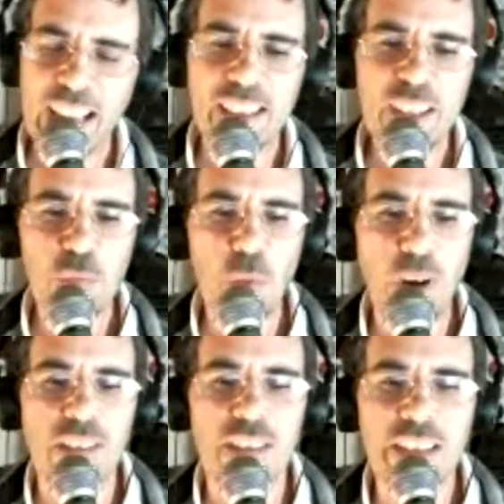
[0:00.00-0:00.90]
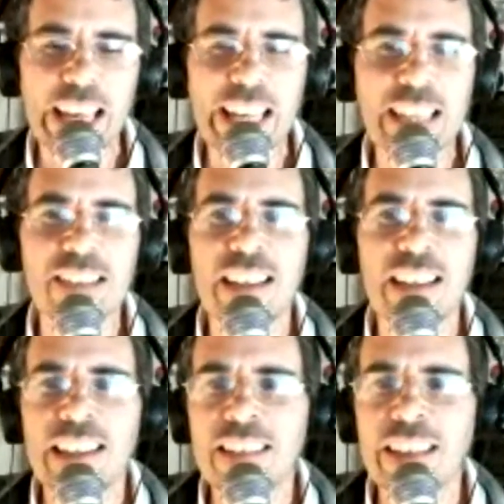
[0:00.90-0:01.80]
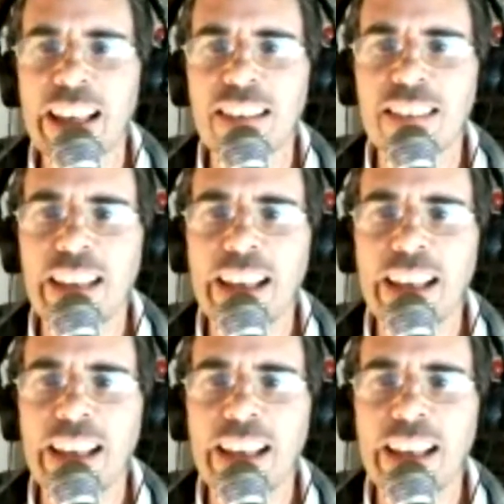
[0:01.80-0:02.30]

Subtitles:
at least one of the things that